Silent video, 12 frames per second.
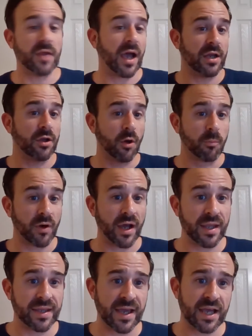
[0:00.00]
I know
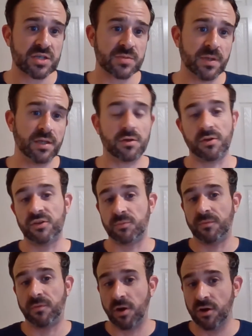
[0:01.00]
Brian Cashman, or at least
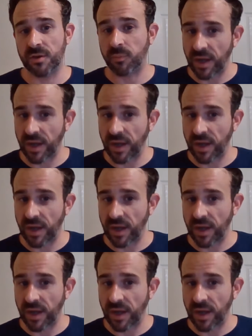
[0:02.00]
we've heard that